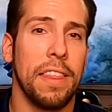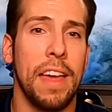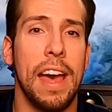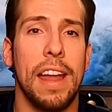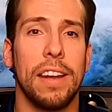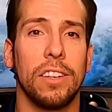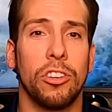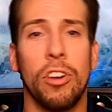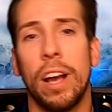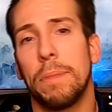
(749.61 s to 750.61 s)
then
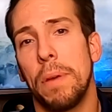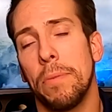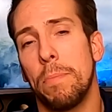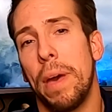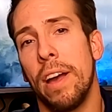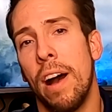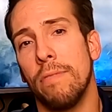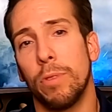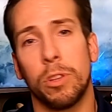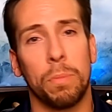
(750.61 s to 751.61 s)
you're not going to be able to pay
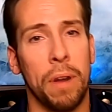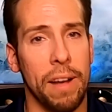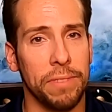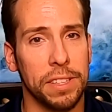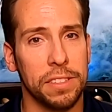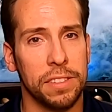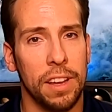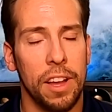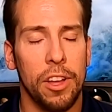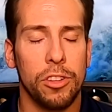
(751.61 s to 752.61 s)
off with your profits.
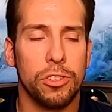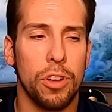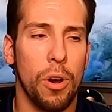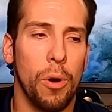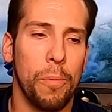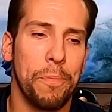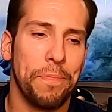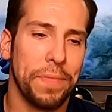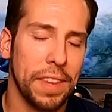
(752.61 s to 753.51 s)
So